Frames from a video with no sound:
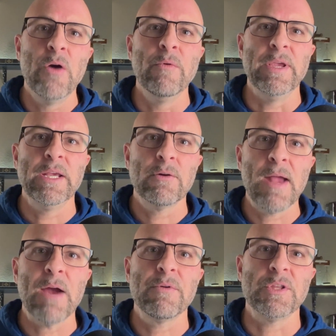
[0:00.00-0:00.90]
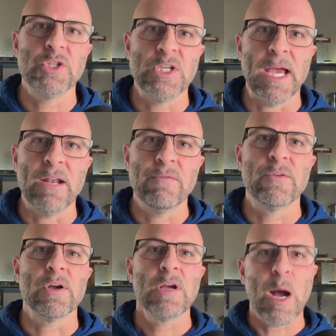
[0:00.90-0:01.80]
we interact with the chat for
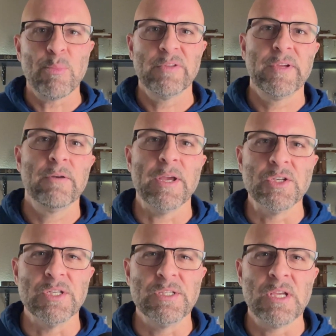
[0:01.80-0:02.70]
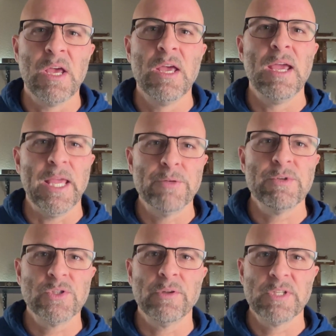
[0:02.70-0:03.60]
a couple of iterations, and the
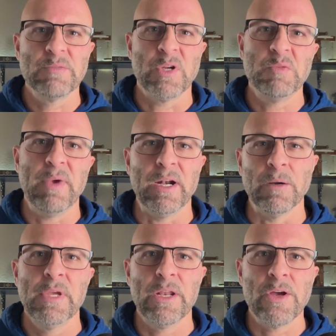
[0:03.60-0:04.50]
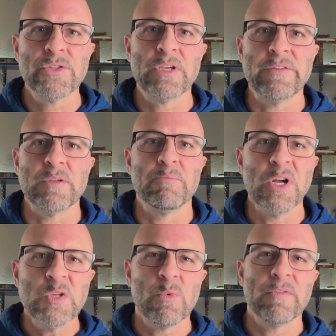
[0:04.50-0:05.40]
result is much better. It also gives a
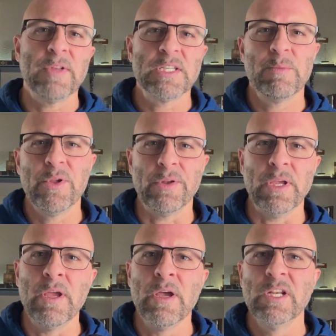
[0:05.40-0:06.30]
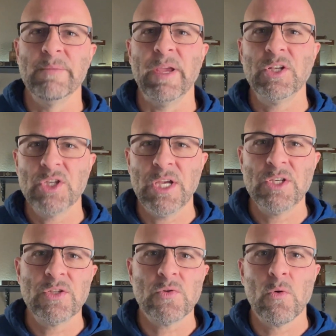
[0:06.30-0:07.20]
bunch more flexibility to make
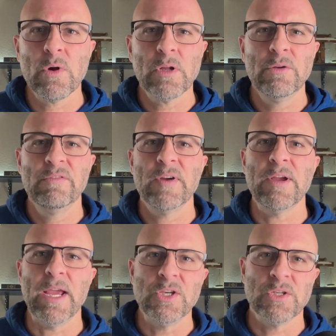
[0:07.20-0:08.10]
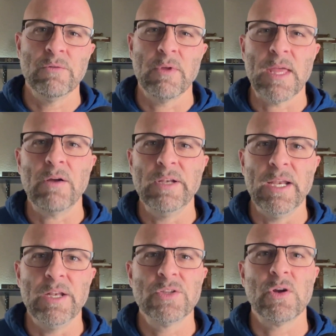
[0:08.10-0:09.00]
changes or include variation without
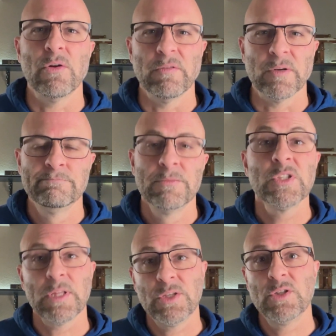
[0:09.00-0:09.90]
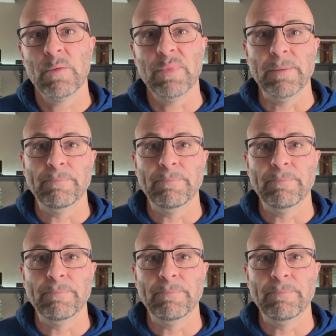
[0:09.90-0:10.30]
needing to start over. So let's jump in.